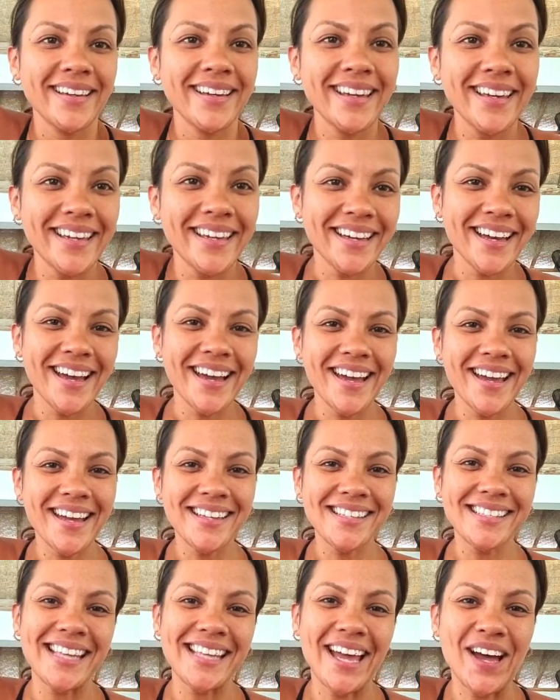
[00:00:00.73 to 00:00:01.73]
Hey
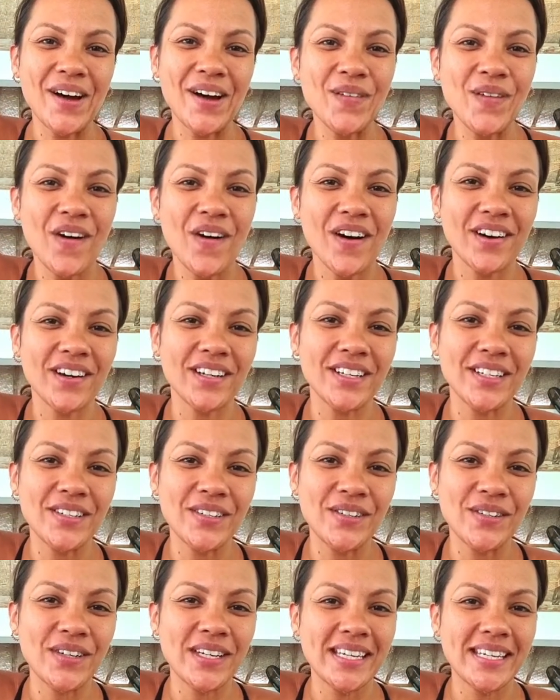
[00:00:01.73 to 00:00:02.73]
guys, how are
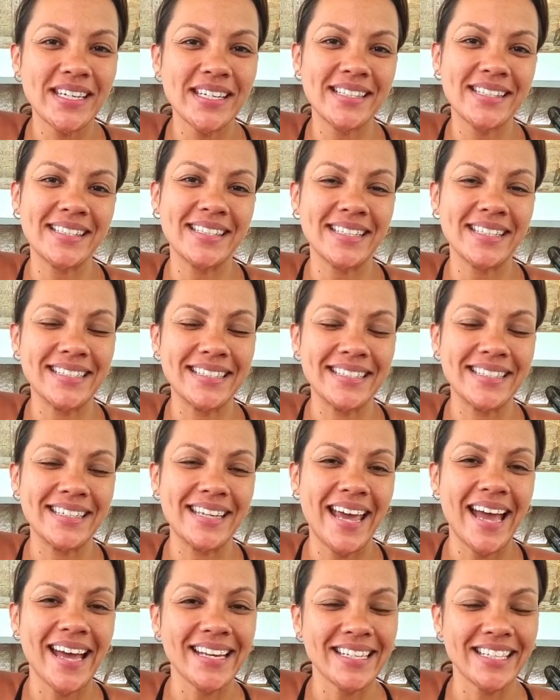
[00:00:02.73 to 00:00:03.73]
you? It's
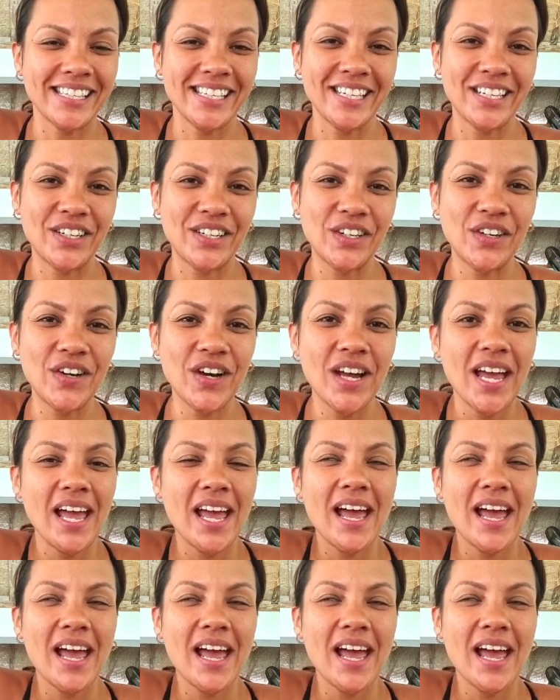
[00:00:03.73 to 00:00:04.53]
Nat here.